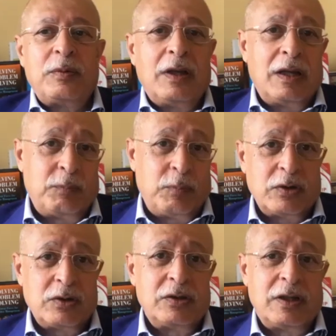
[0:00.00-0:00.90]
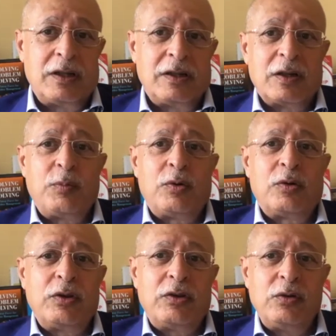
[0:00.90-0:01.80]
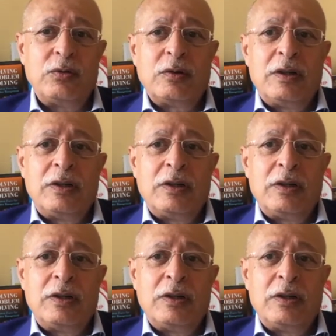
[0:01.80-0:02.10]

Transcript: a personal rapport with you